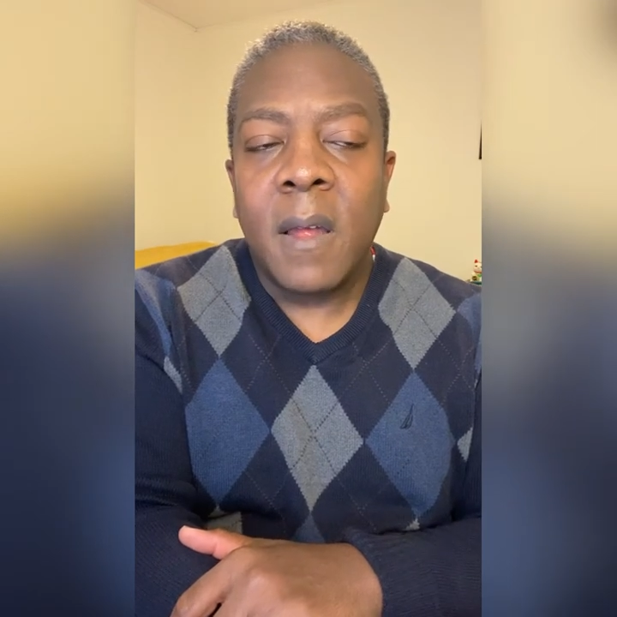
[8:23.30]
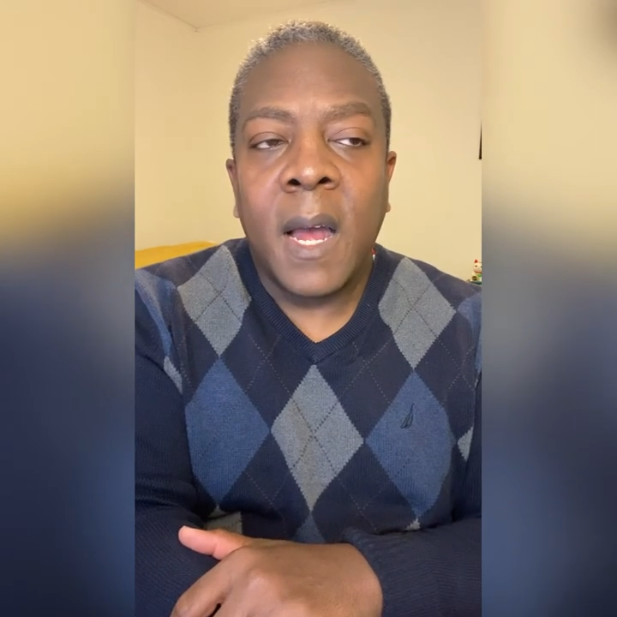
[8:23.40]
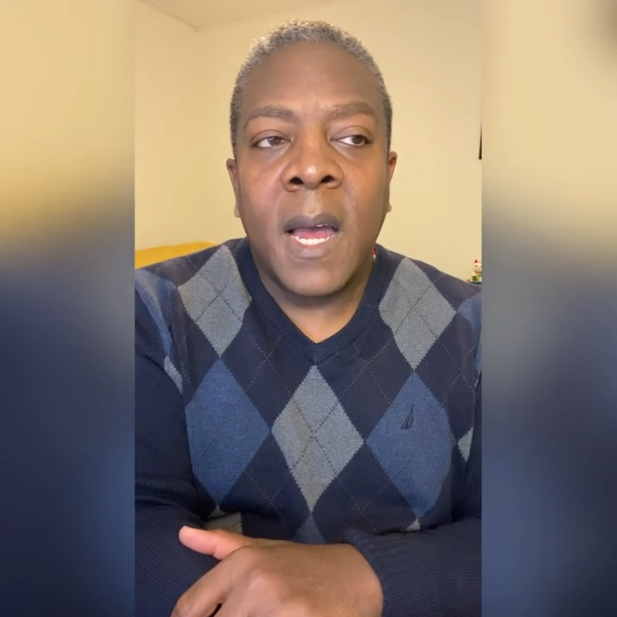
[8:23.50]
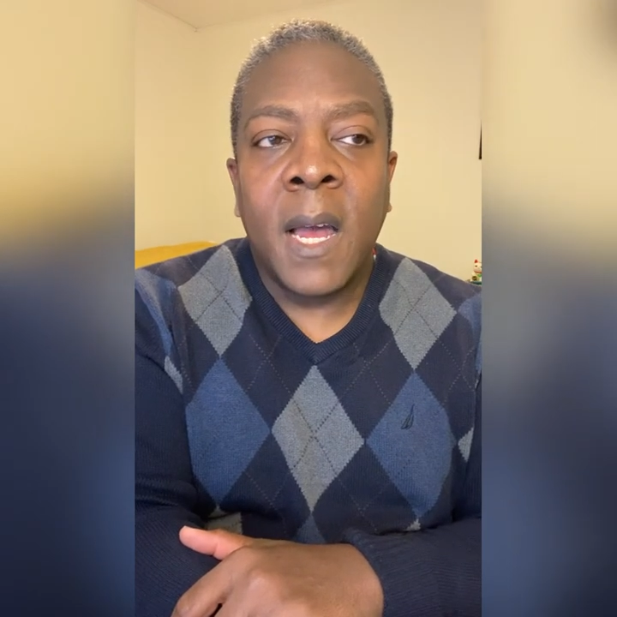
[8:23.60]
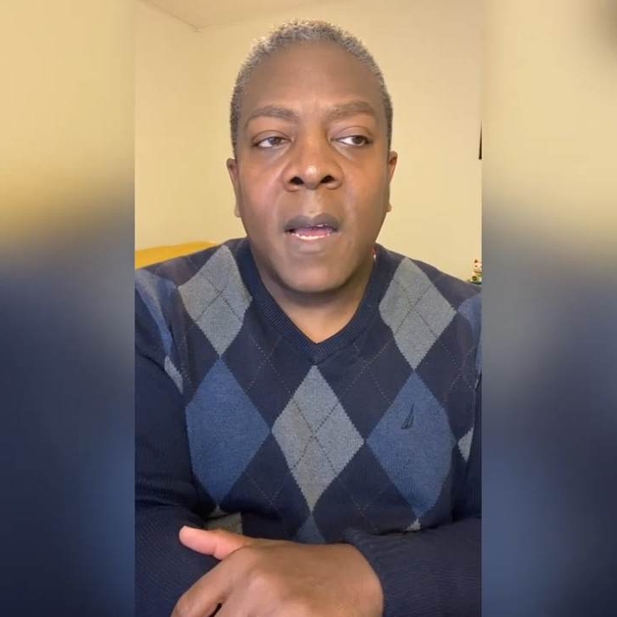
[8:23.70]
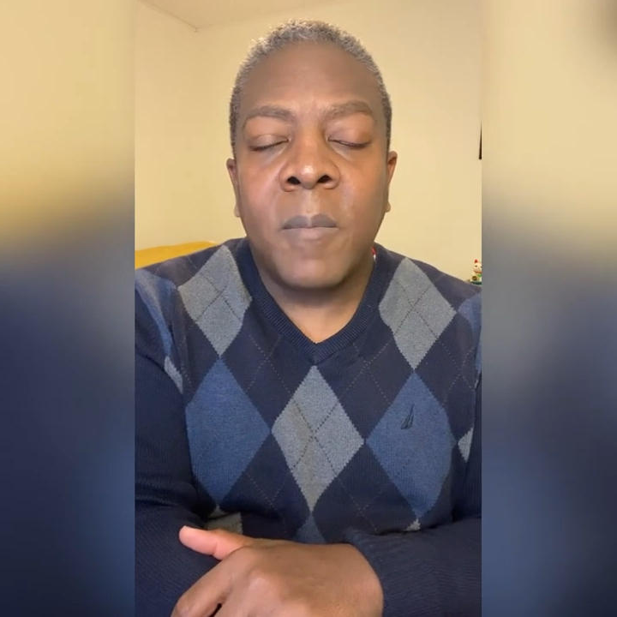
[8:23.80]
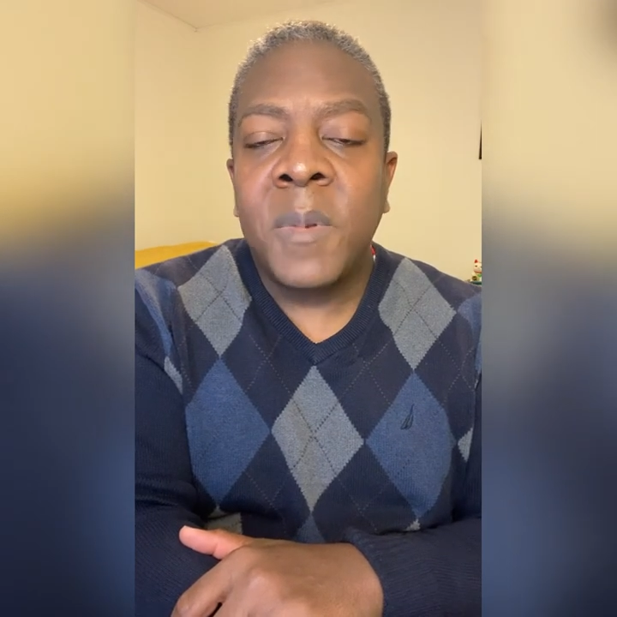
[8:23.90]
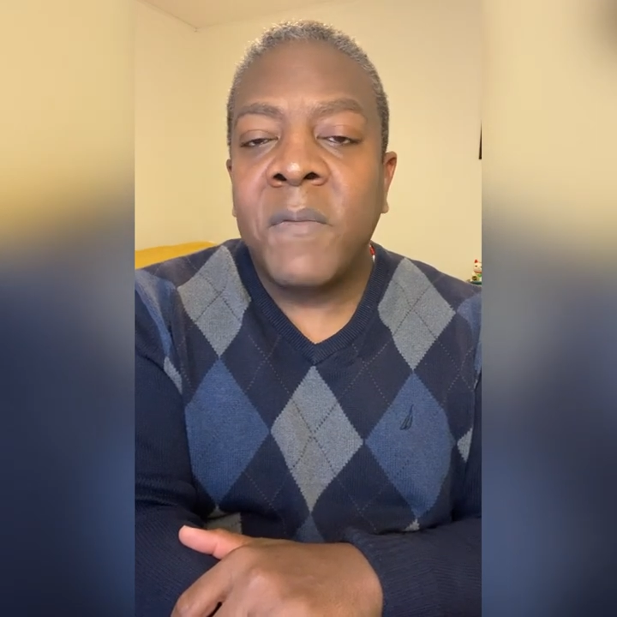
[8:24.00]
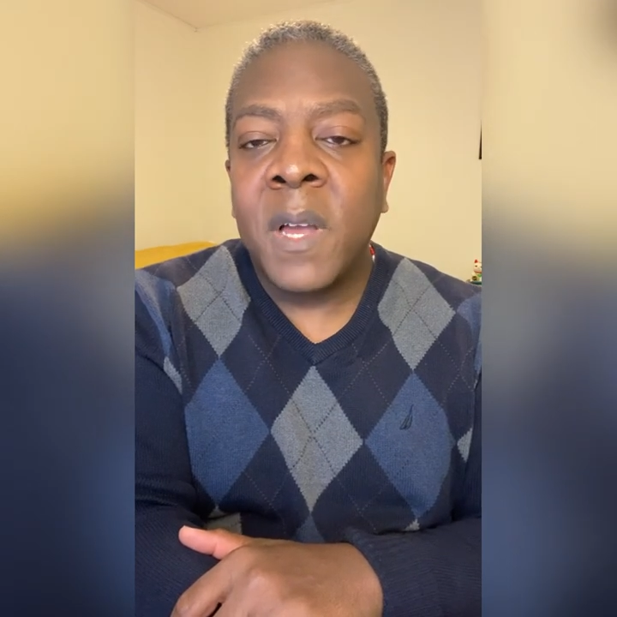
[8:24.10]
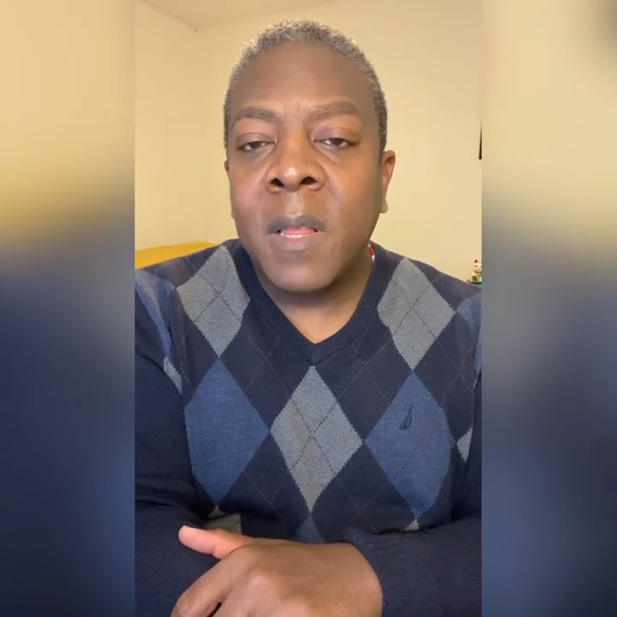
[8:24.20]

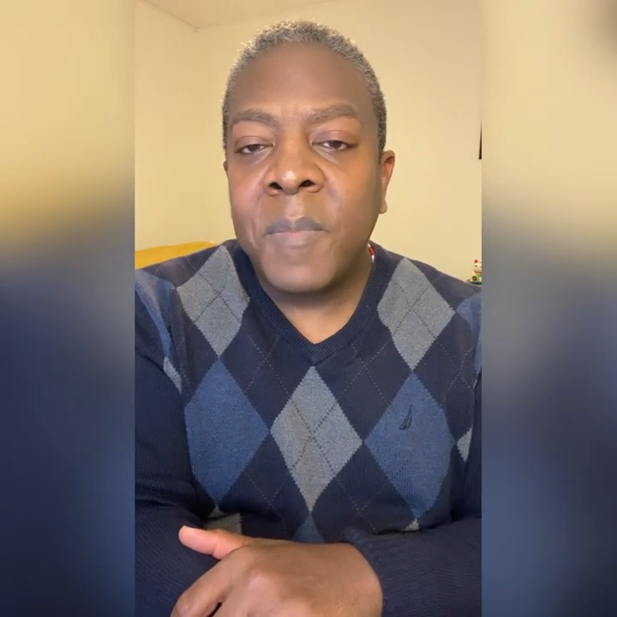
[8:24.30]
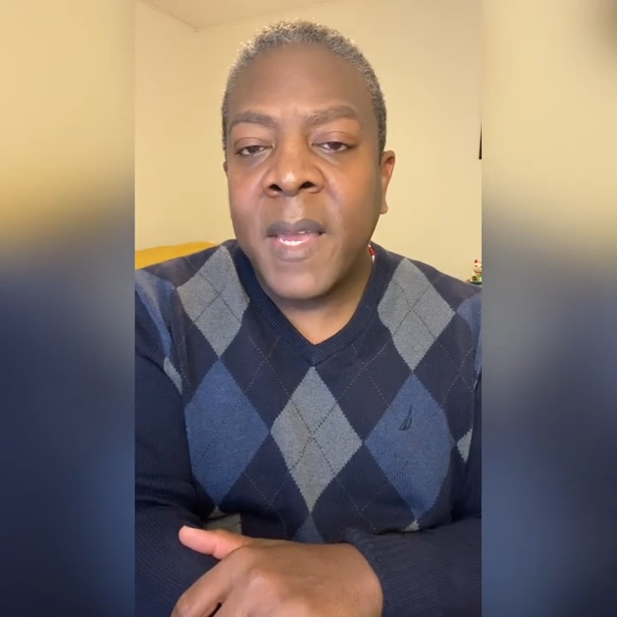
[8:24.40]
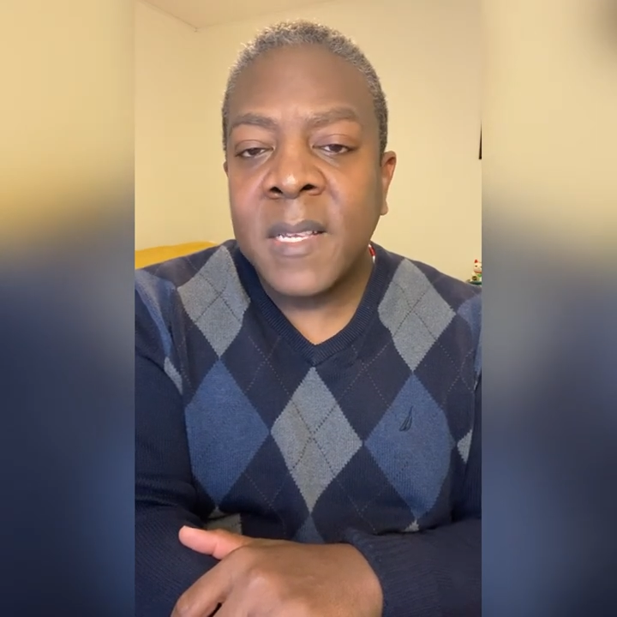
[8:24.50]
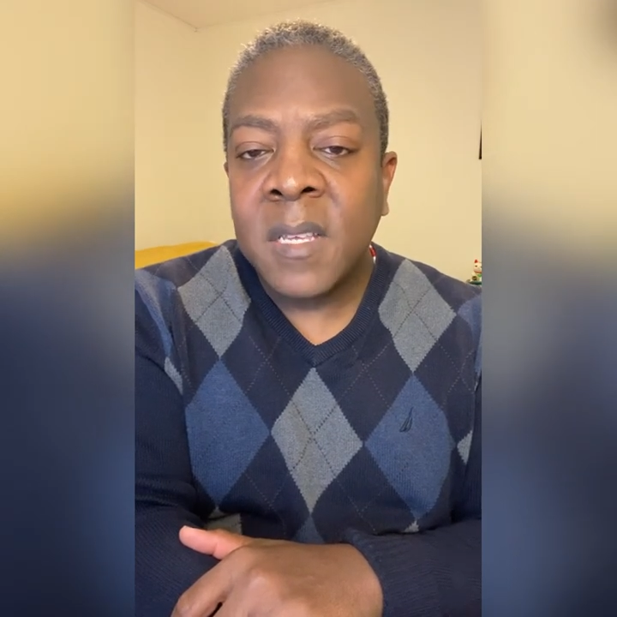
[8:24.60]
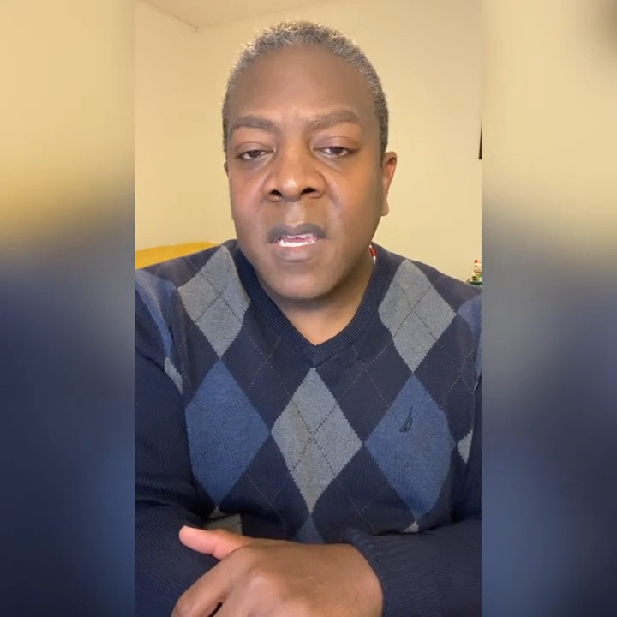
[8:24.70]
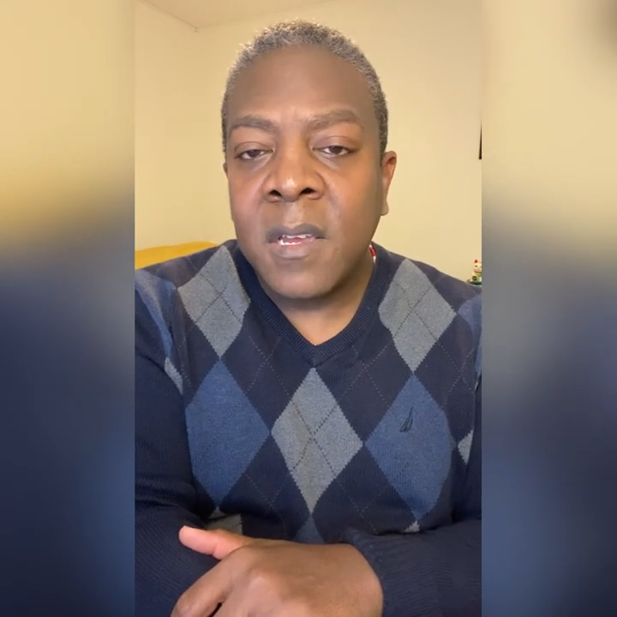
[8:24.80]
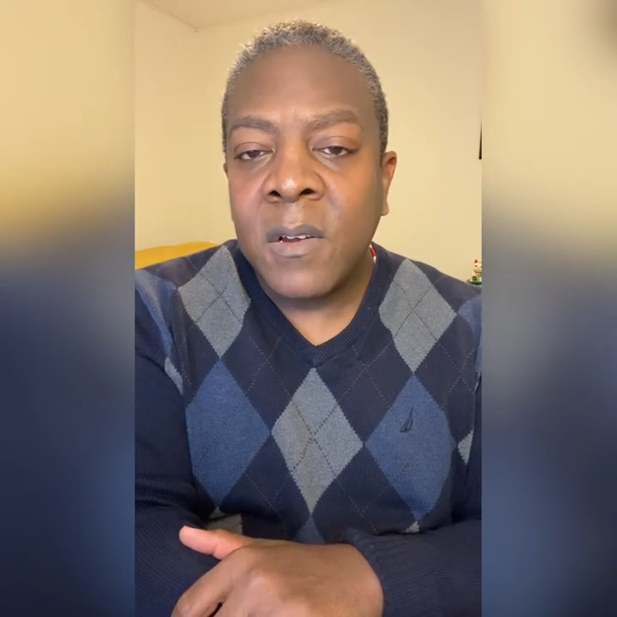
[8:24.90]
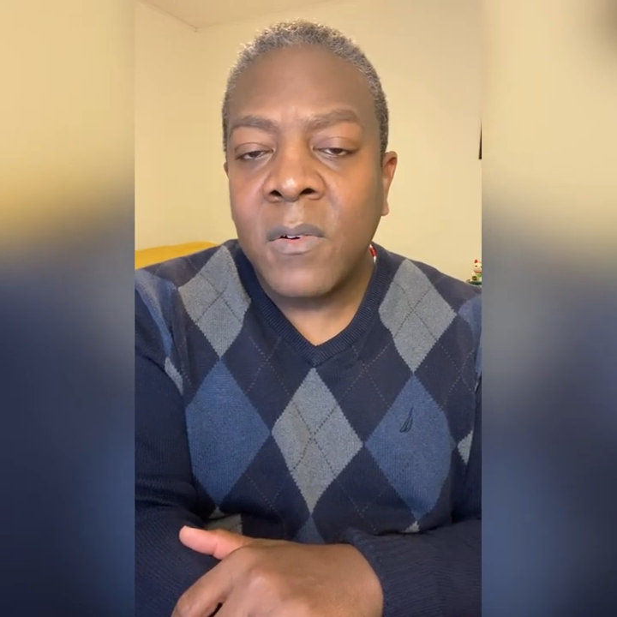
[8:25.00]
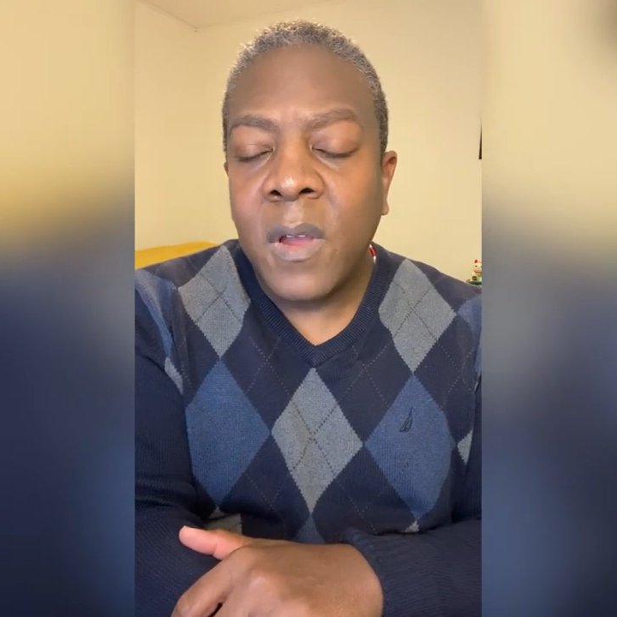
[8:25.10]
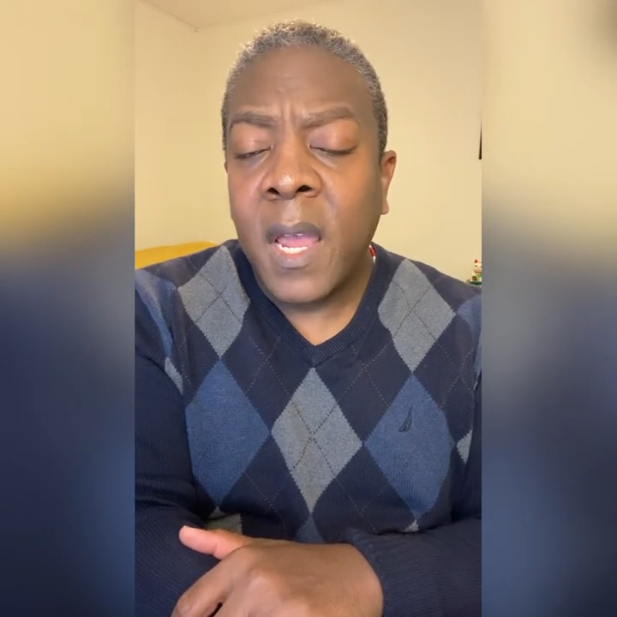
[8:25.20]
develop that
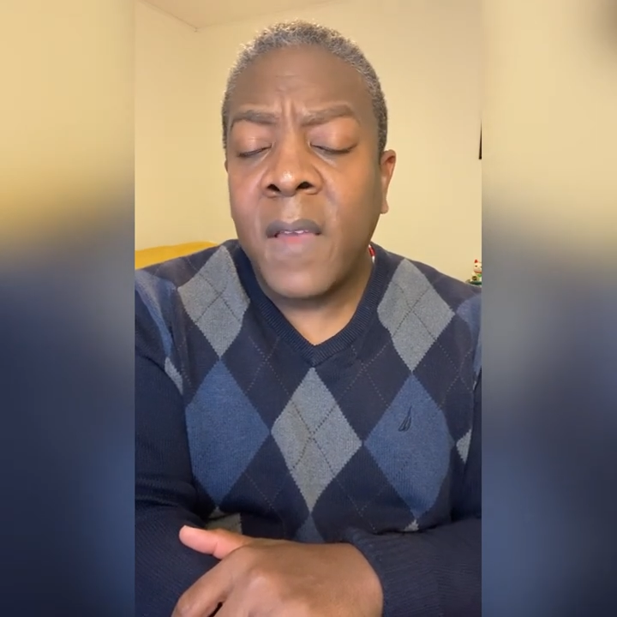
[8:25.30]
skill.